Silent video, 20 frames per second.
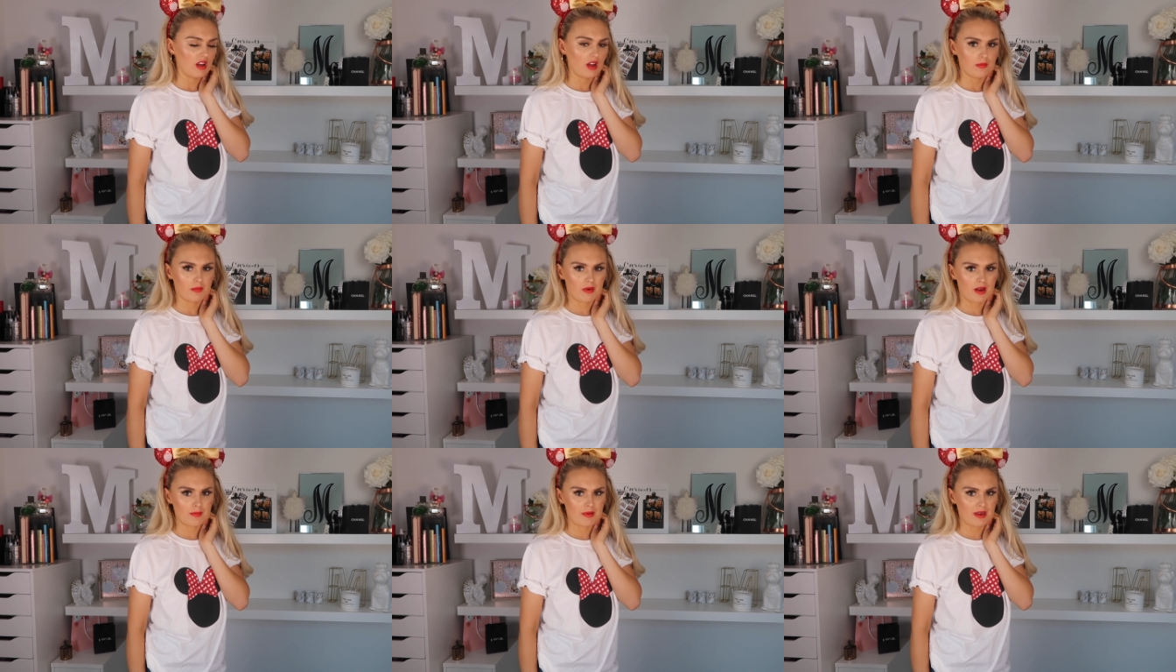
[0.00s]

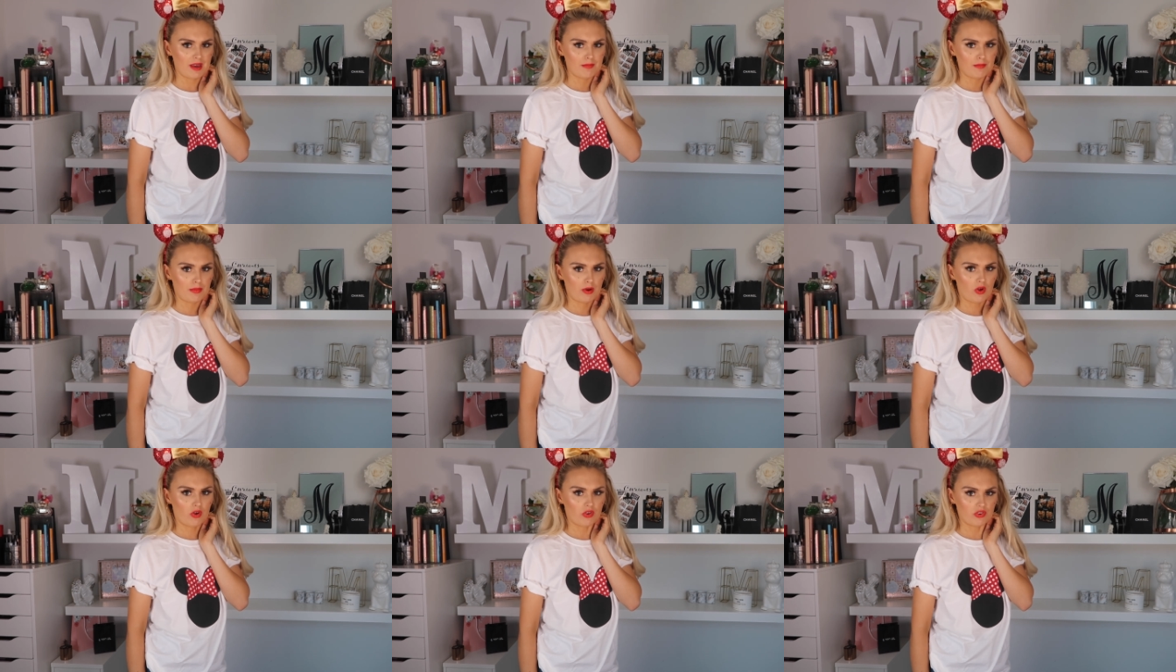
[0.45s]
Am I
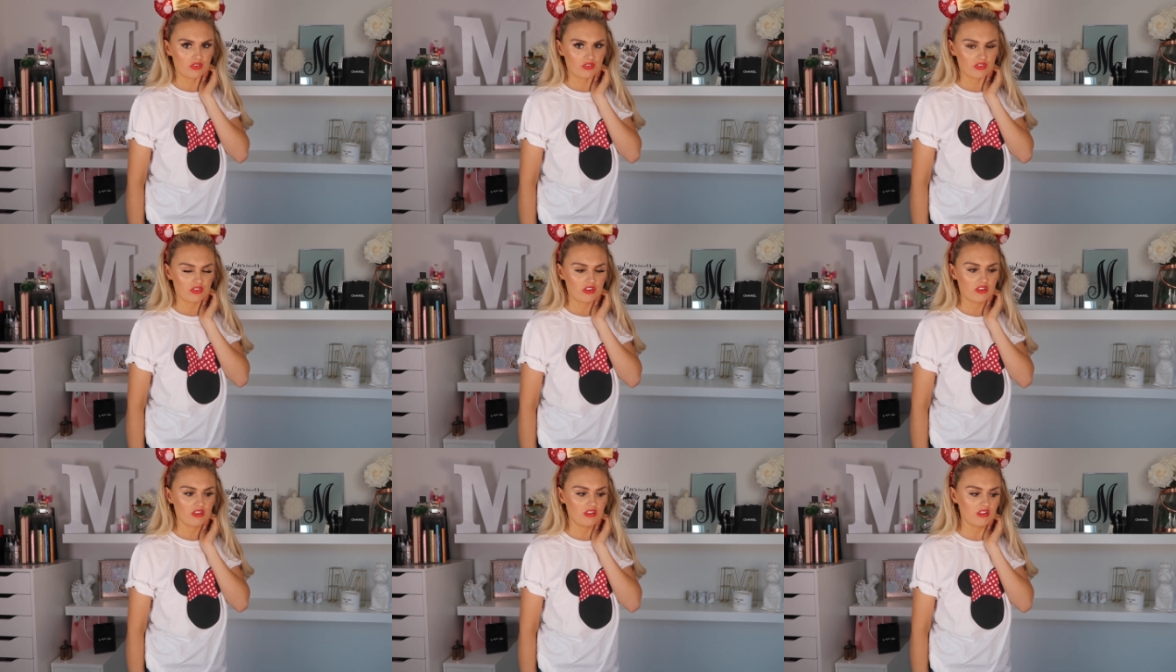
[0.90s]
being
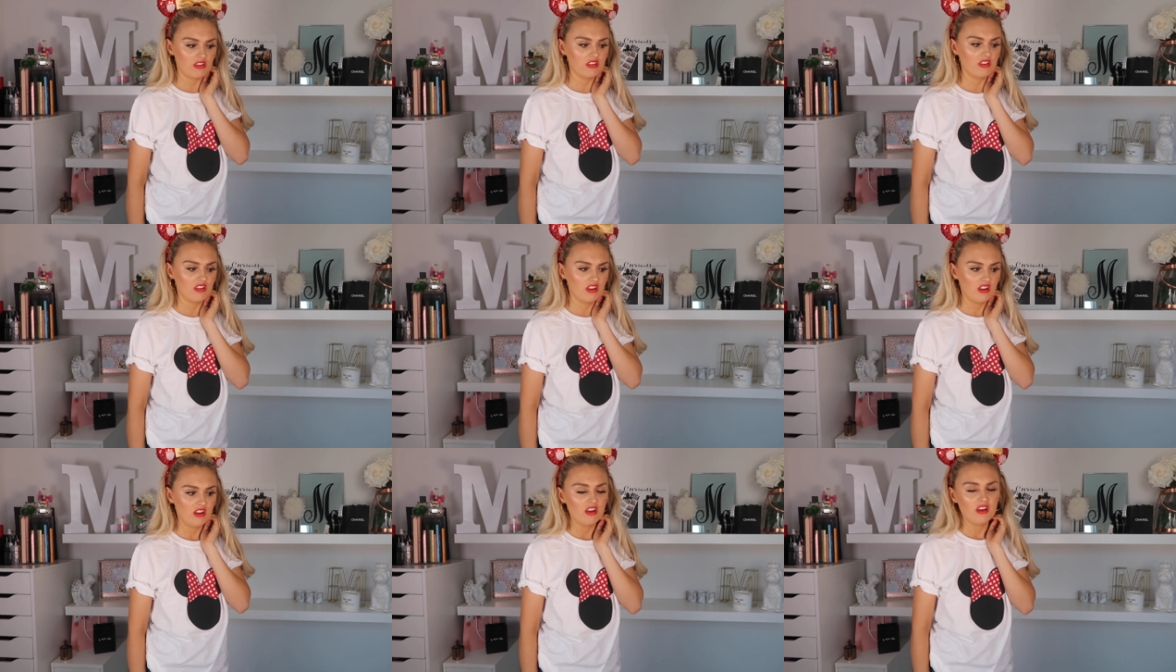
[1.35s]
blonde?
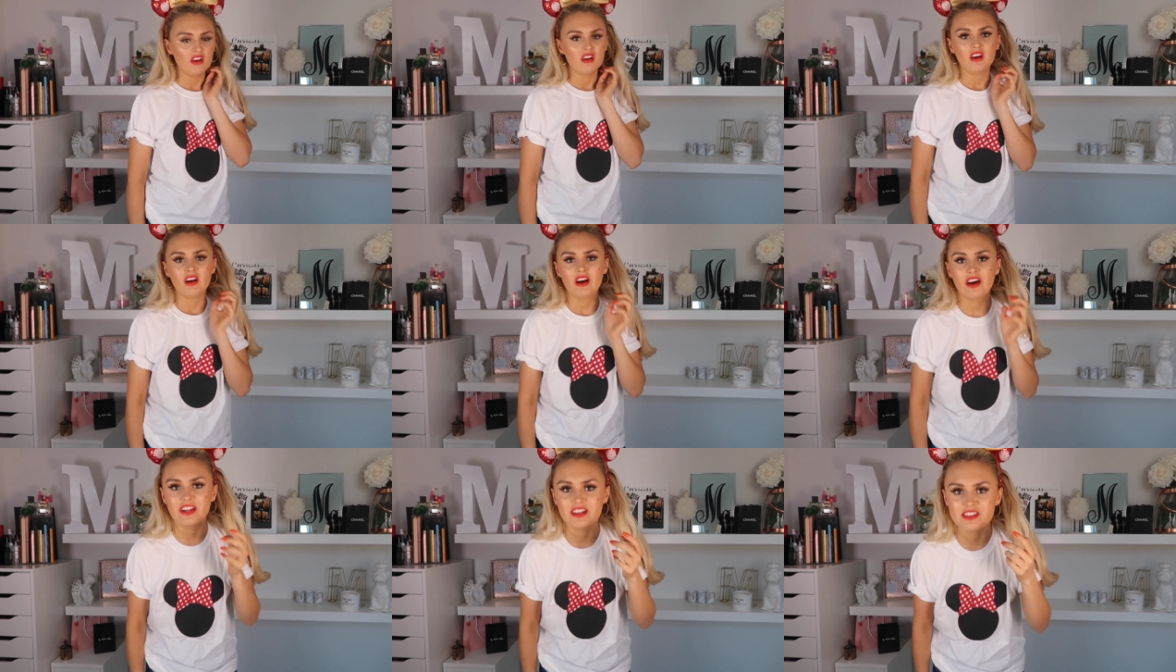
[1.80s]

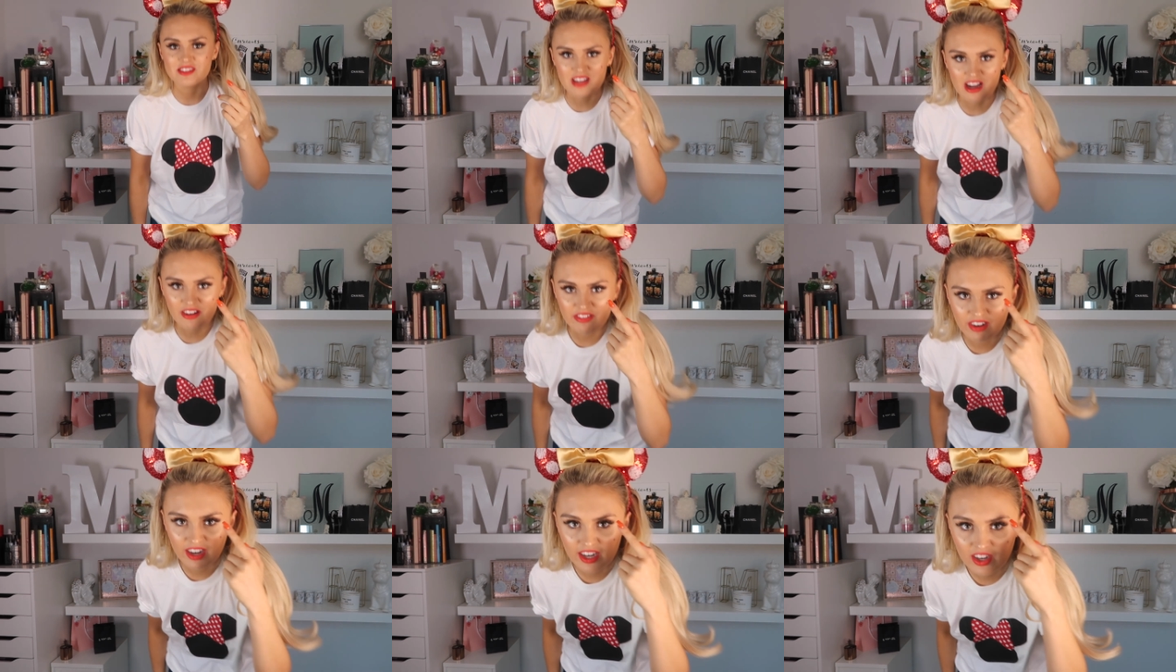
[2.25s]
And it's
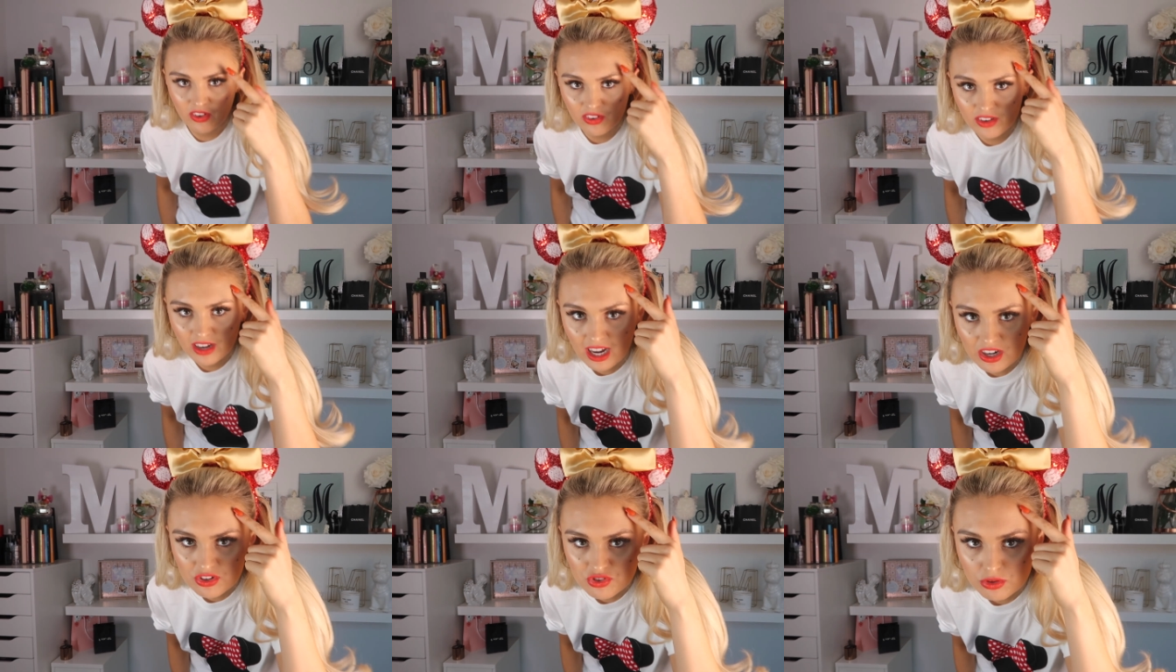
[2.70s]
definitely
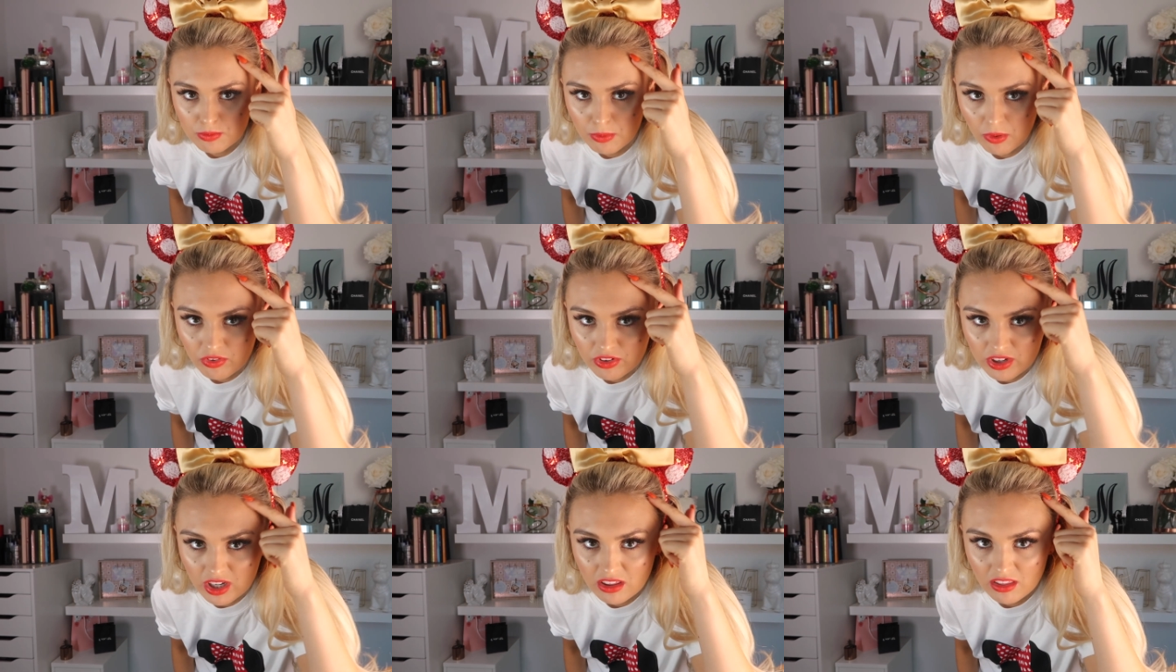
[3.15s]
not natural
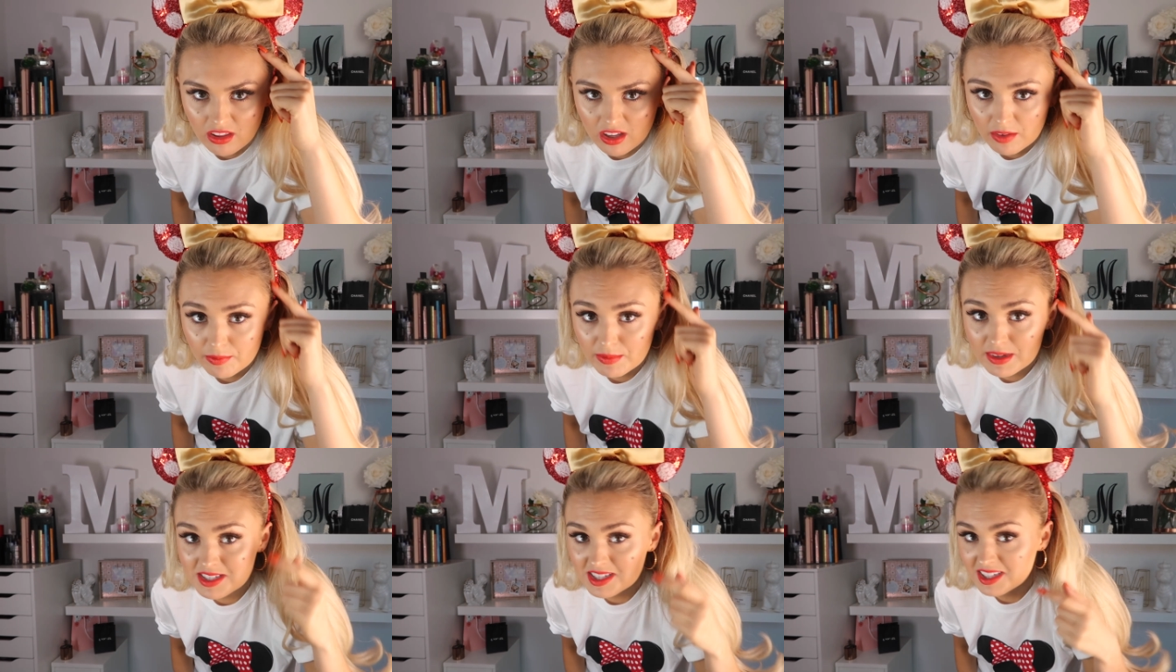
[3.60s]
blonde either,
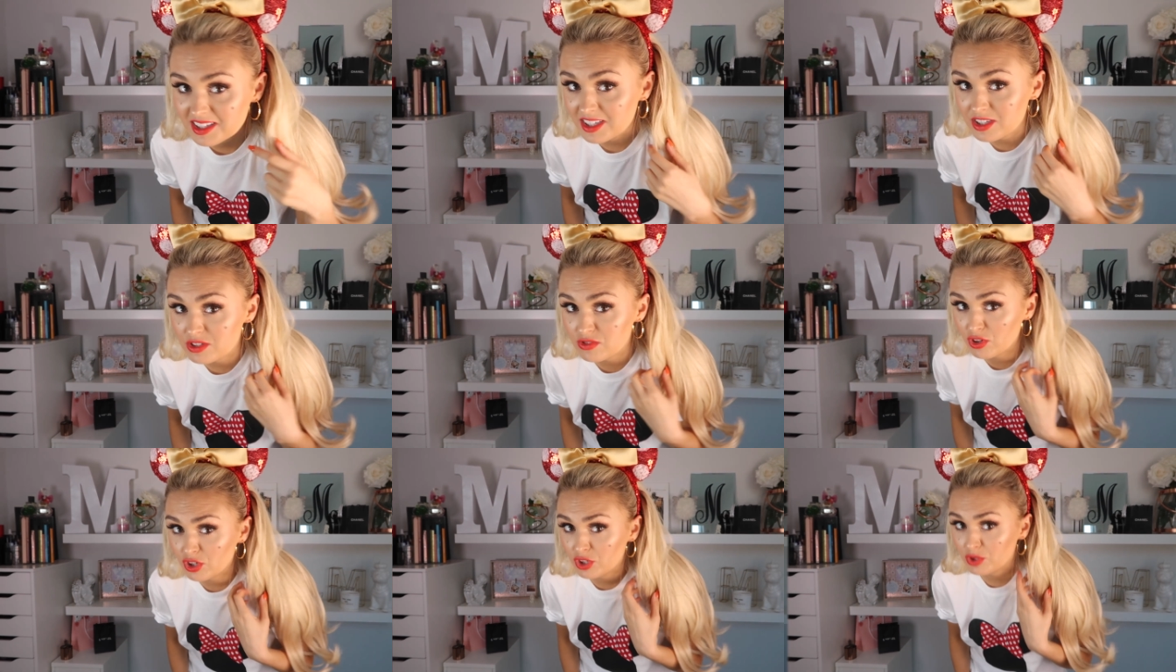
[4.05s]
can we see
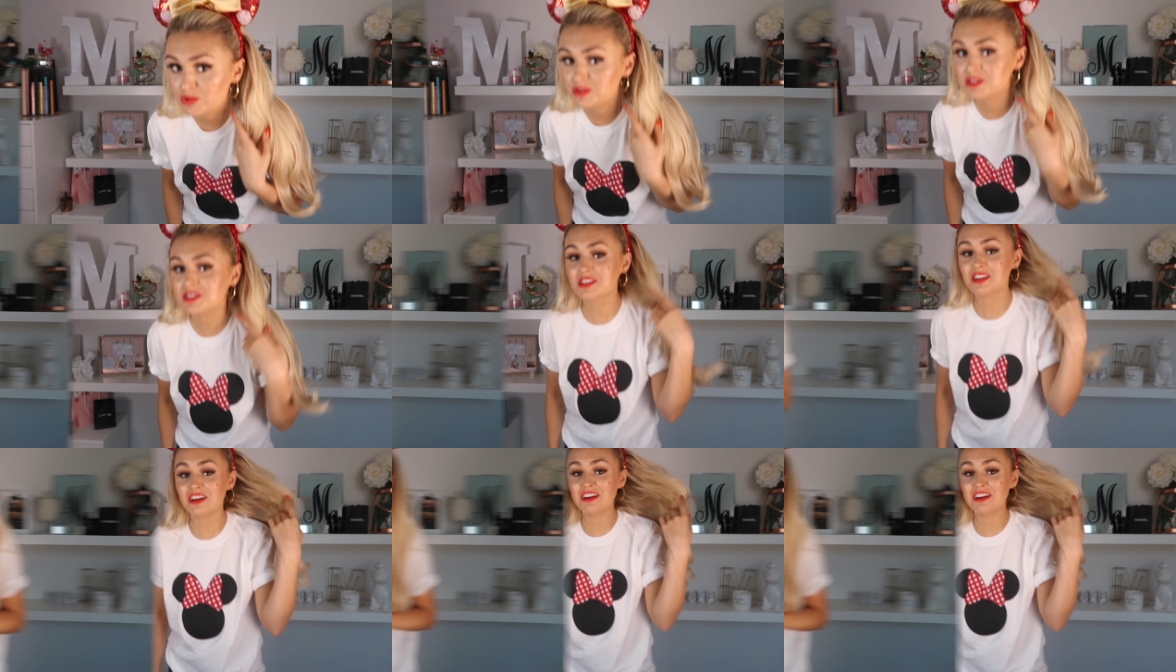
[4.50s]
these roots?